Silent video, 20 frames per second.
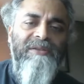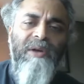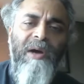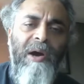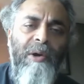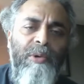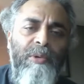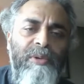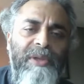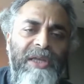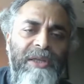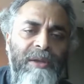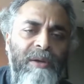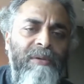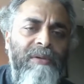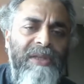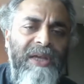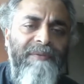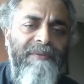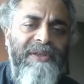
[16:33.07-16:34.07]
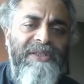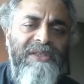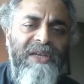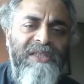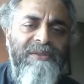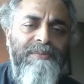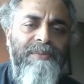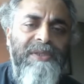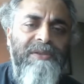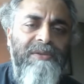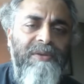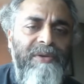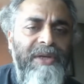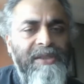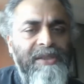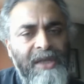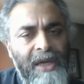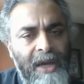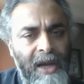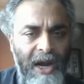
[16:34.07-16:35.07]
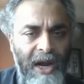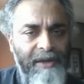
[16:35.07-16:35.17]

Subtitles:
So how do they know that which customers to reach?